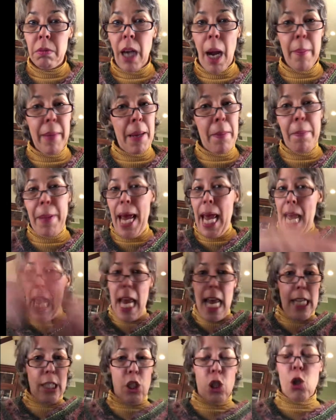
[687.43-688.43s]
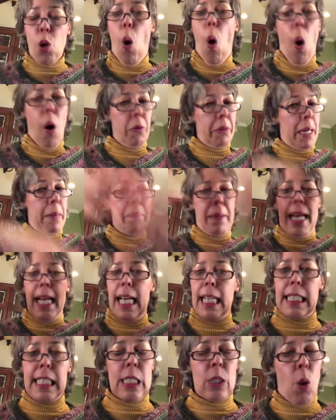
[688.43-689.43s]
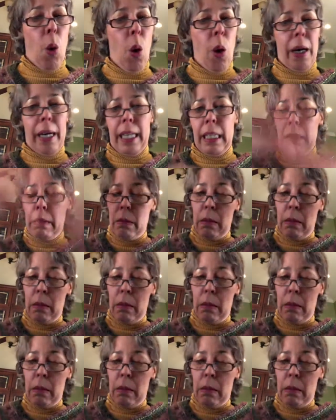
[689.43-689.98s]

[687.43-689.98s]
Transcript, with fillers: I mean, big story, big story.